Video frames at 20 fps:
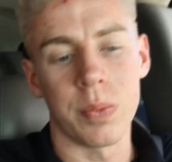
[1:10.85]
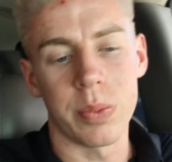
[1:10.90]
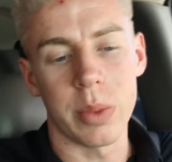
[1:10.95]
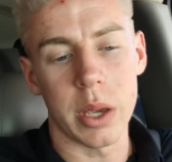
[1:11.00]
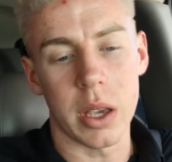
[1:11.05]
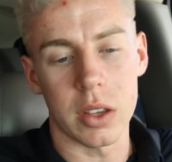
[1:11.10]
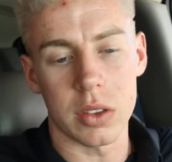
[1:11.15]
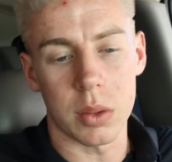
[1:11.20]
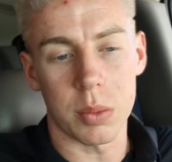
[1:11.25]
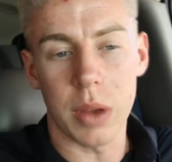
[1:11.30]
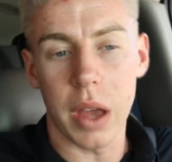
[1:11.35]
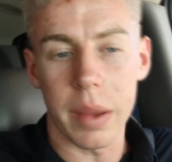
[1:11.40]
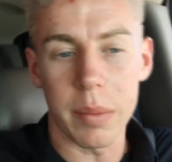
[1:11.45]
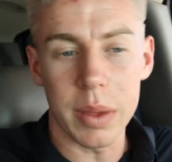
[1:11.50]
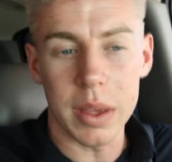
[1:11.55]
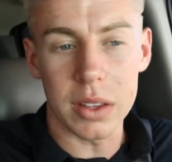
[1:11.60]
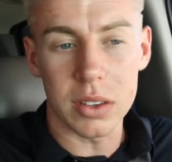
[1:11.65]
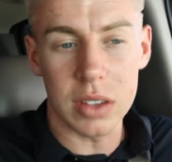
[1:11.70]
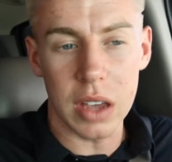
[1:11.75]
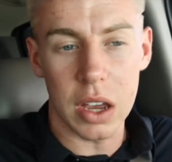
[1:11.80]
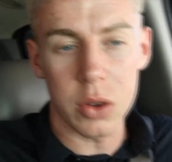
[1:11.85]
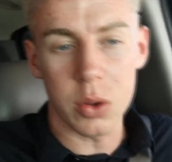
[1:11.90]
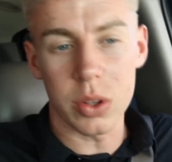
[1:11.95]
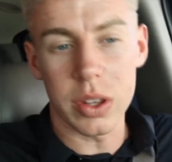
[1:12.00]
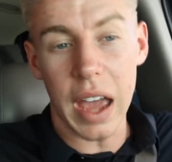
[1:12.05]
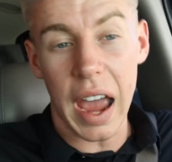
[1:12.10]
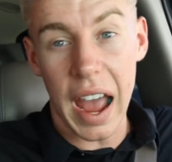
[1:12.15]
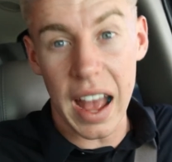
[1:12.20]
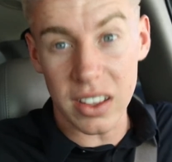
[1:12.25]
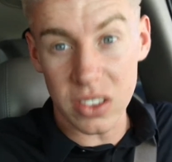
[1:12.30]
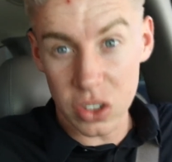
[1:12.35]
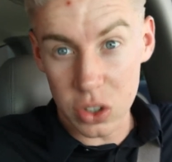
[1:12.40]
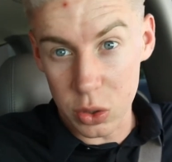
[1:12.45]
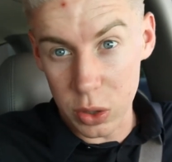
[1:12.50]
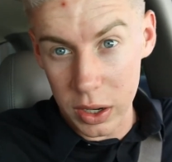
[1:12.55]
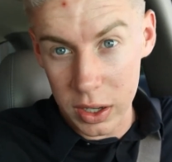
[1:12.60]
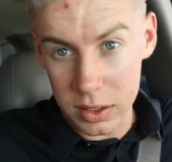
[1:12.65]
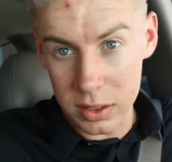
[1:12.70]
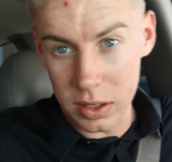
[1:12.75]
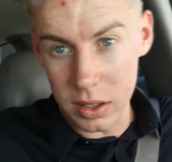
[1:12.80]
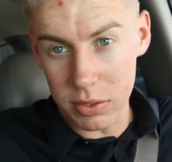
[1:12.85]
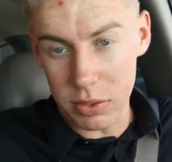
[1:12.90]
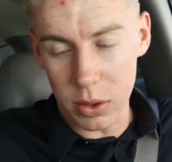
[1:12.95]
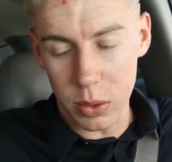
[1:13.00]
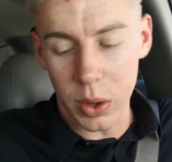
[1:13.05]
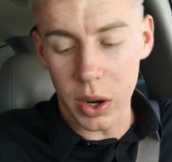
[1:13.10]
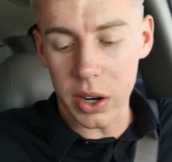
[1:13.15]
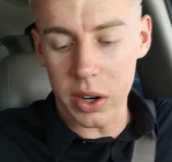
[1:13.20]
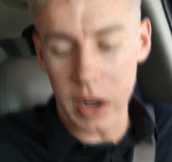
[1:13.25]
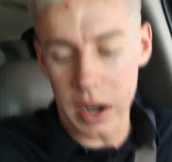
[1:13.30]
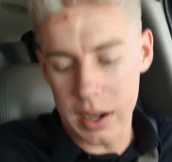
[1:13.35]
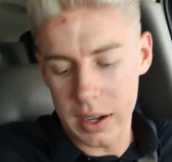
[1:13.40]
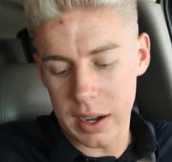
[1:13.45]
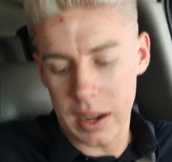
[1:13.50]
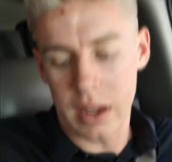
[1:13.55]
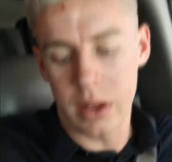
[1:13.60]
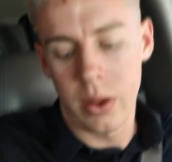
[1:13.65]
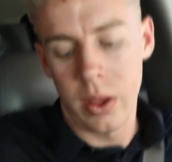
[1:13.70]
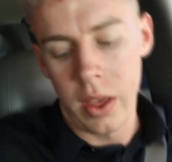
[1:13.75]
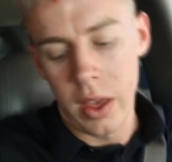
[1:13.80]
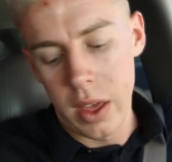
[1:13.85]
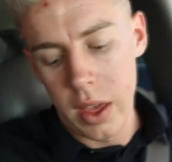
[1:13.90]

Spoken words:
because I'm not being scheduled as crazy for work right now.